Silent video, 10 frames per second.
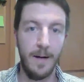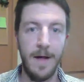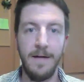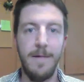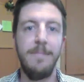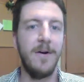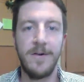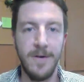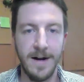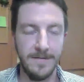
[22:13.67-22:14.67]
I'm not
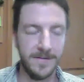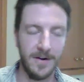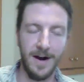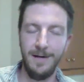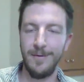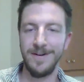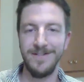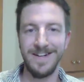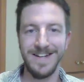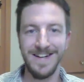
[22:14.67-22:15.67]
very creative, so I won't
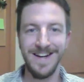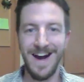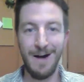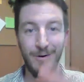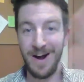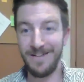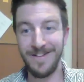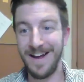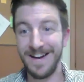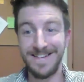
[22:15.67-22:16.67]

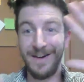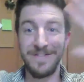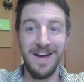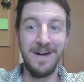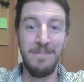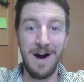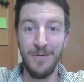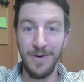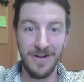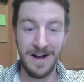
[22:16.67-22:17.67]
offer that. It's outside of my
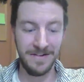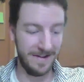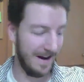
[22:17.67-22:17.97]
wheelhouse.